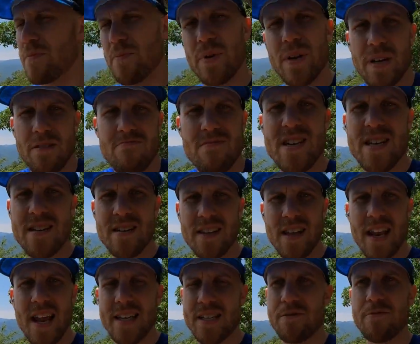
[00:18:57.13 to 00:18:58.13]
But yeah,
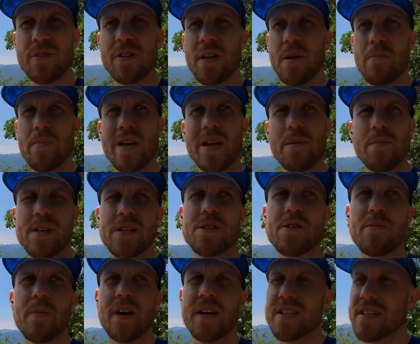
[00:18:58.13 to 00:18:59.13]
it hasn't really impeded me
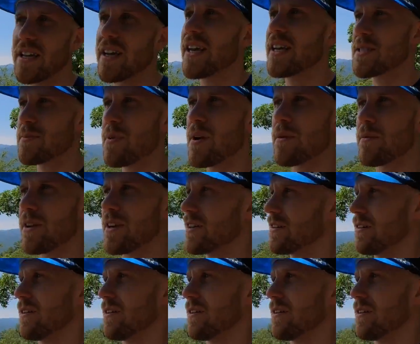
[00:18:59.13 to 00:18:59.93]
too much. It's probably going to